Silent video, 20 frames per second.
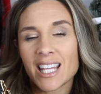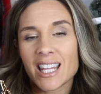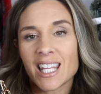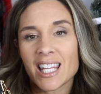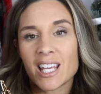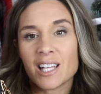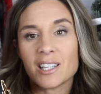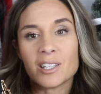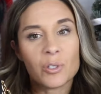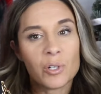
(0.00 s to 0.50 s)

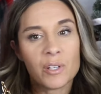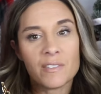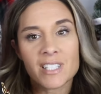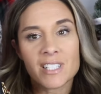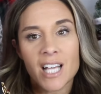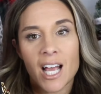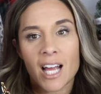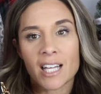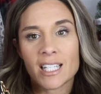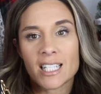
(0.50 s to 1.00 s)
the Louis
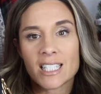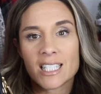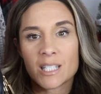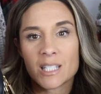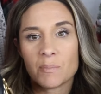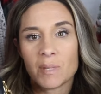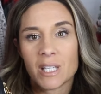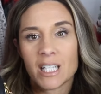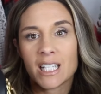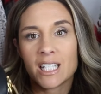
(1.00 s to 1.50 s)
Vuitton
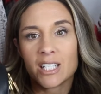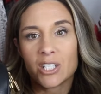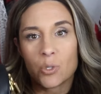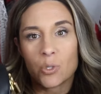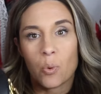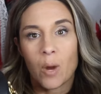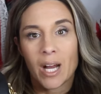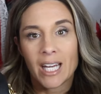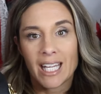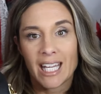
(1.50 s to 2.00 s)
Speedy
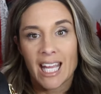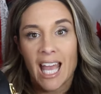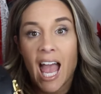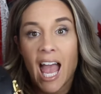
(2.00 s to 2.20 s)
twenty.